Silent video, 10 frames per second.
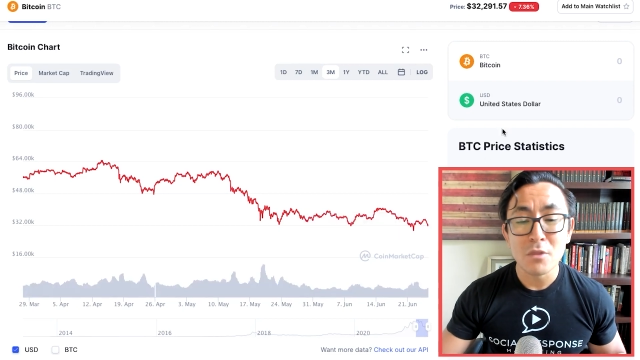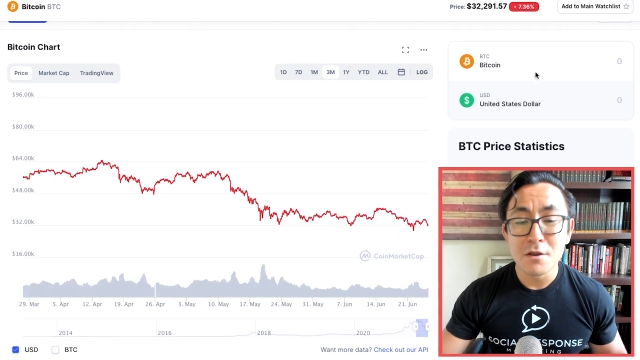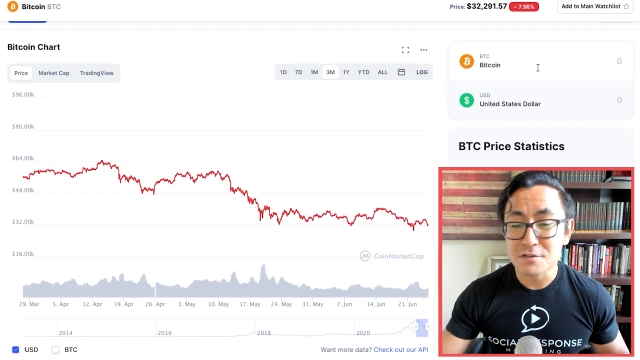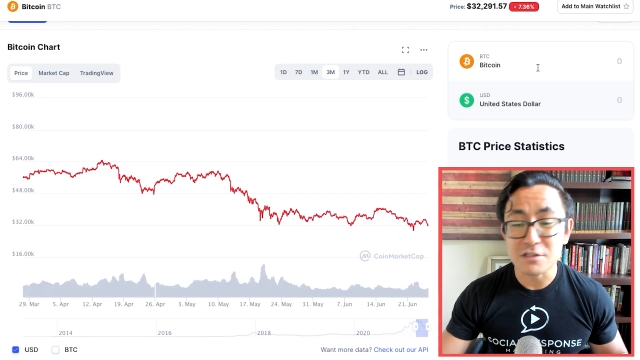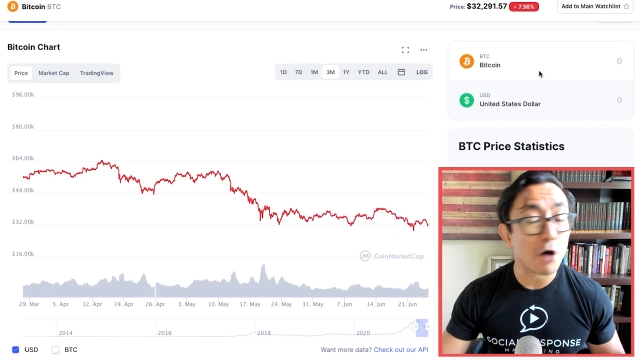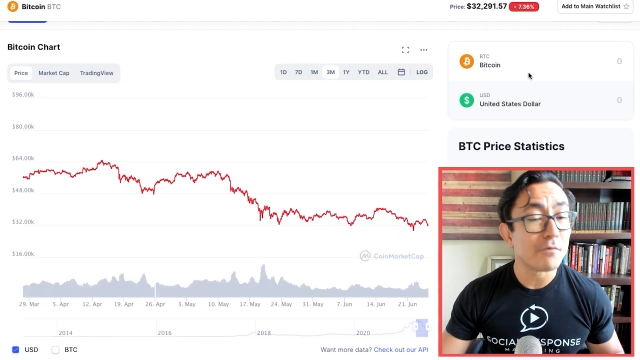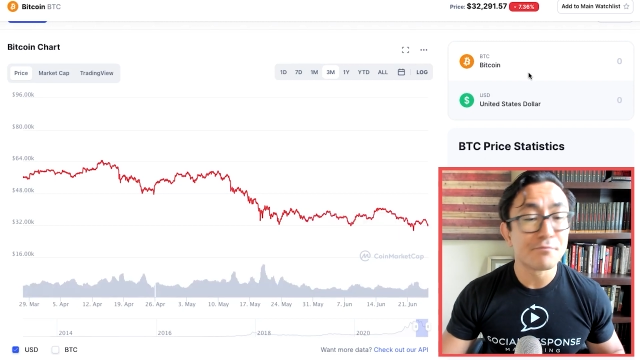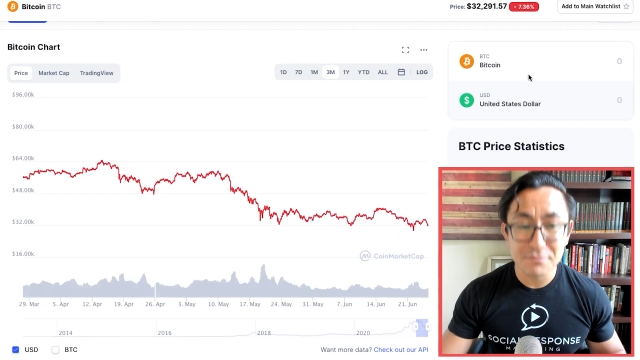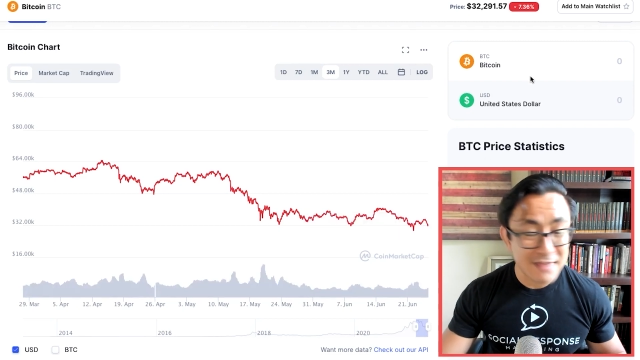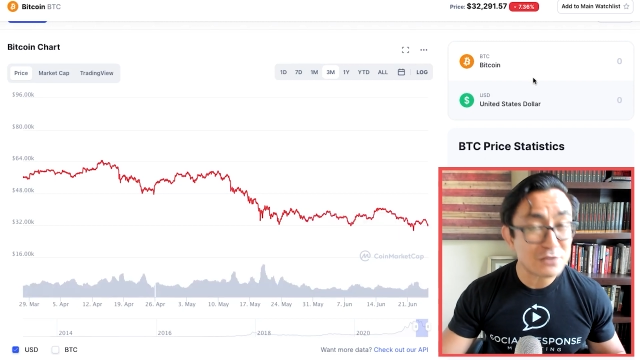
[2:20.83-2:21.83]
So
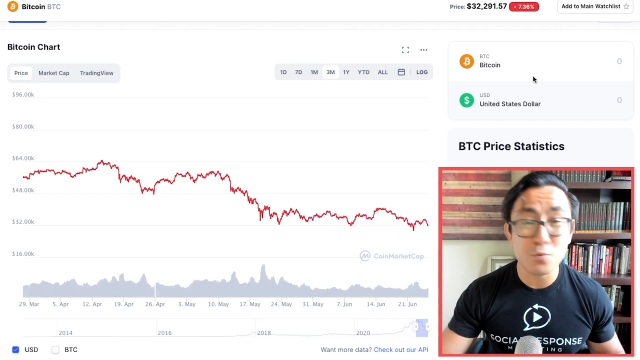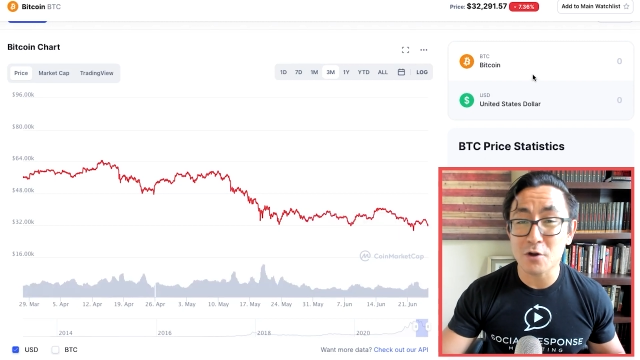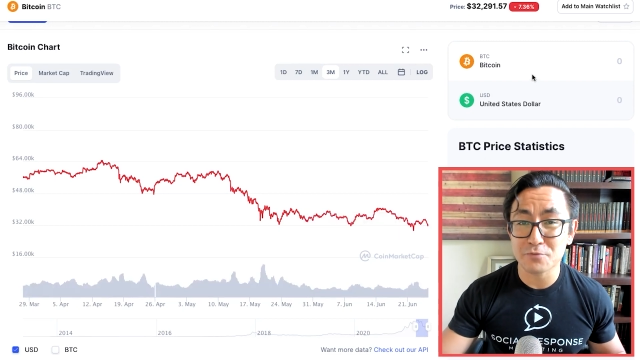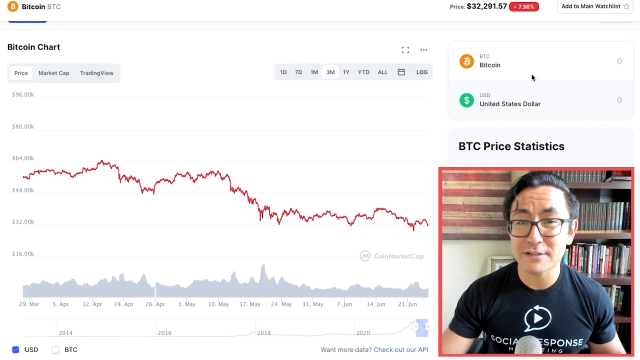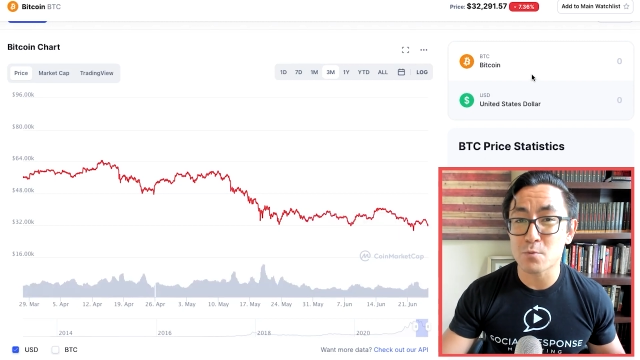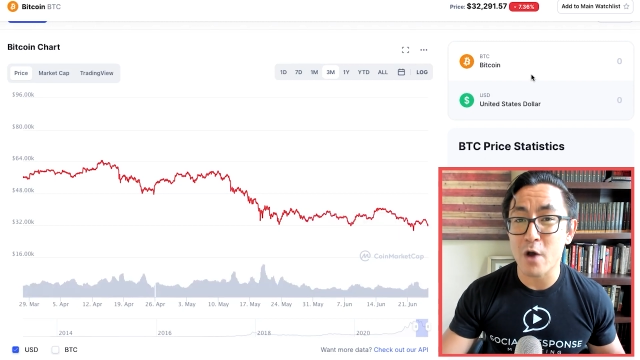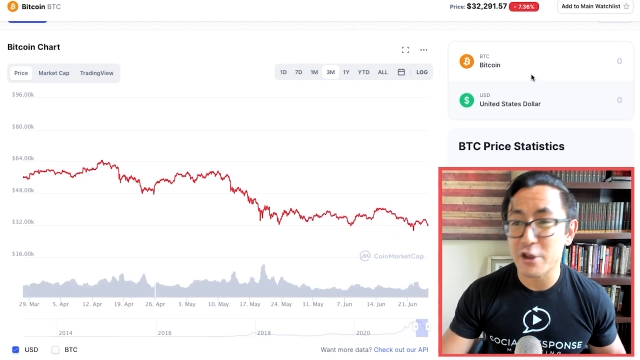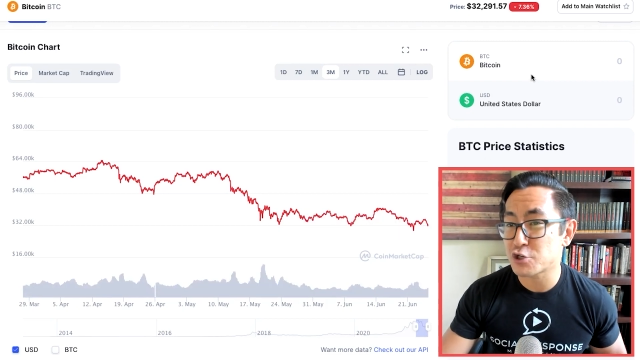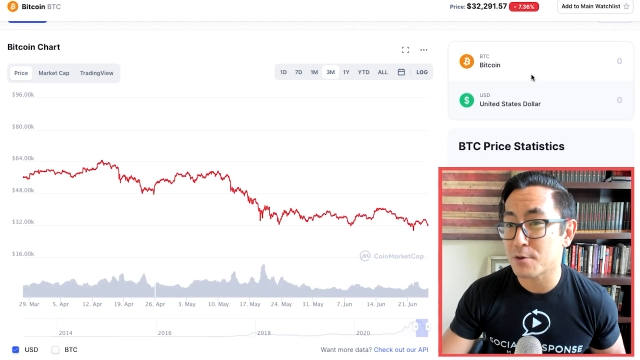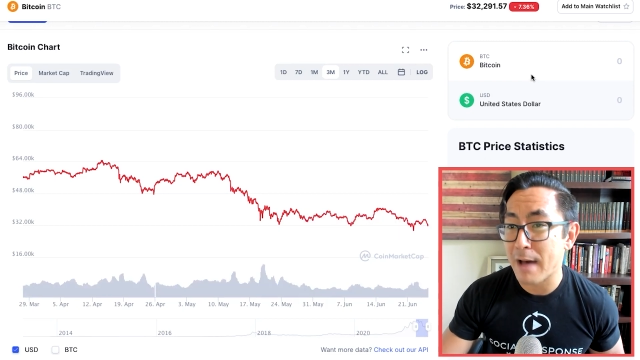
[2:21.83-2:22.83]
that's one reason why you
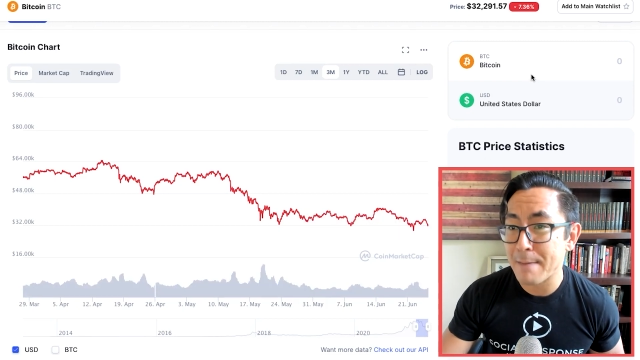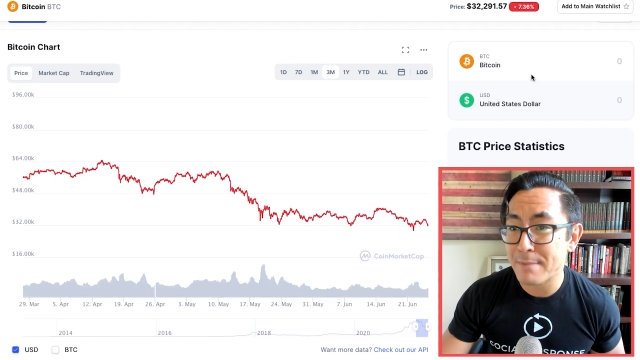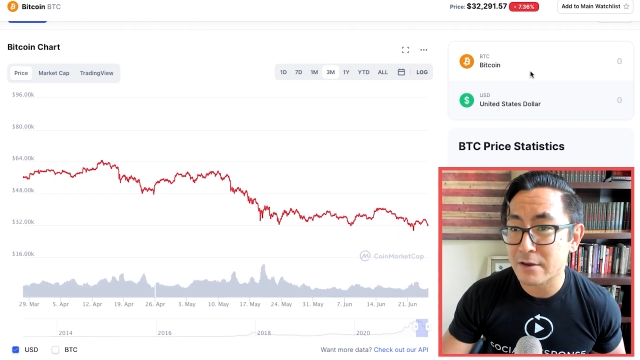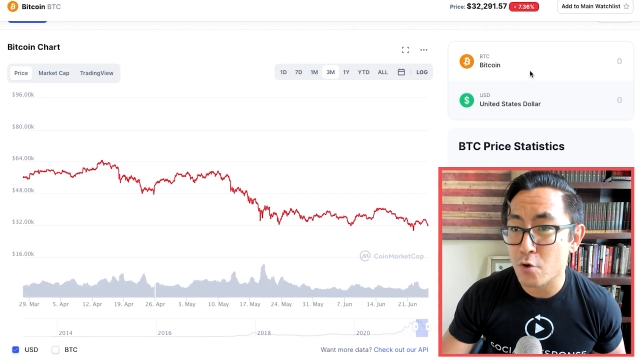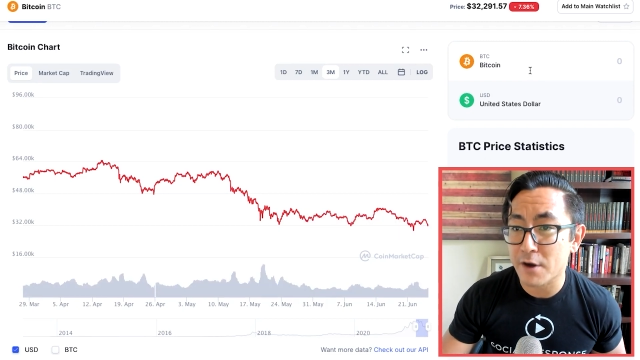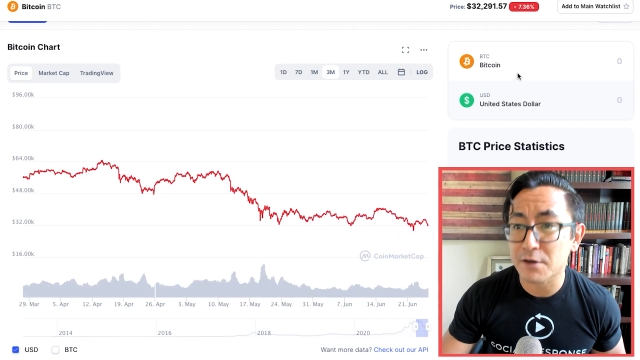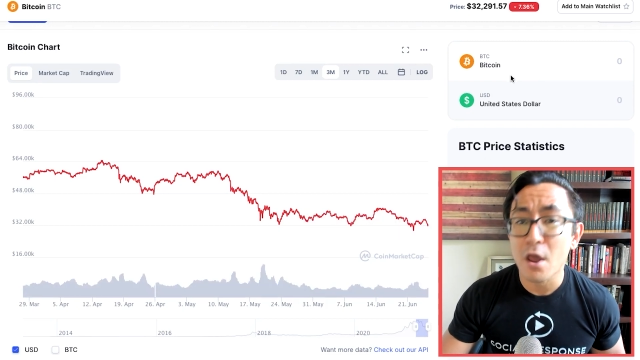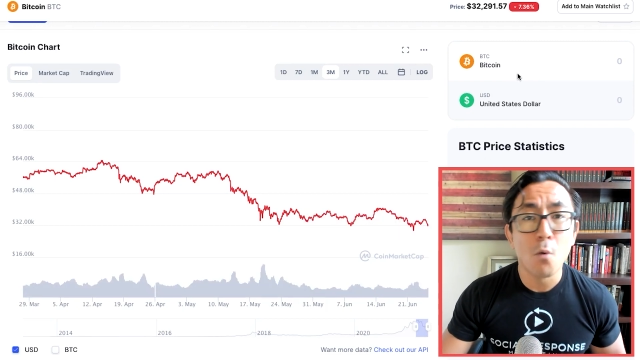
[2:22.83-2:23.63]
shouldn't buy Bitcoin,